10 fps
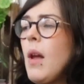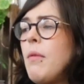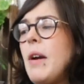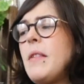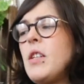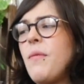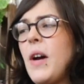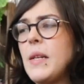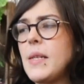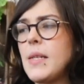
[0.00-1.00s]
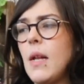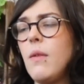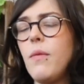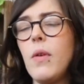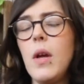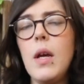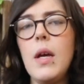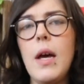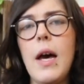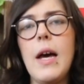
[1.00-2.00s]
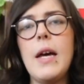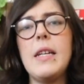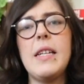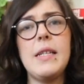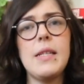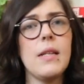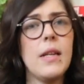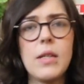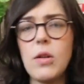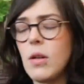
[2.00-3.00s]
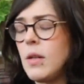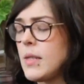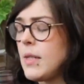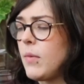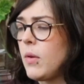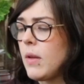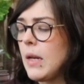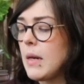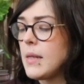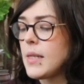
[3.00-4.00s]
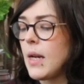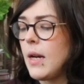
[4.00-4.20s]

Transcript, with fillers: I read The Divided Self and it's it's looking at similar things.